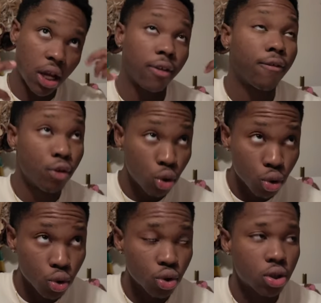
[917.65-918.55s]

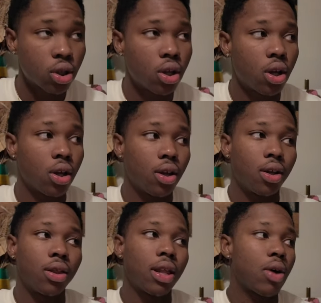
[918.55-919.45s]

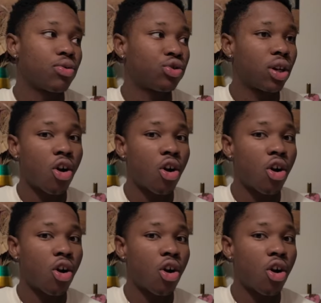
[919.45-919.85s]
that I was just trying